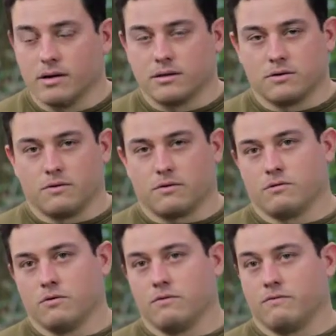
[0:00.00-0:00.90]
So
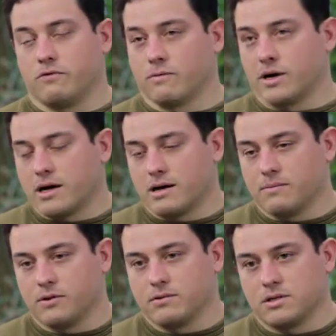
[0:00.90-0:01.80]
through
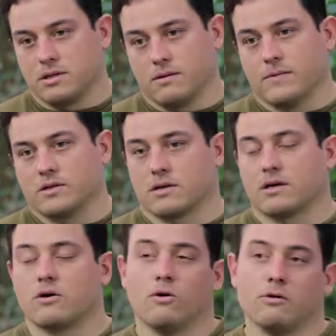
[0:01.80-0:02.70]
vermicomposting, it's a
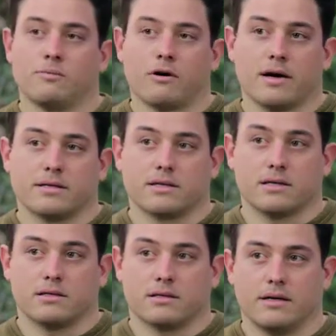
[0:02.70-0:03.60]
cold process,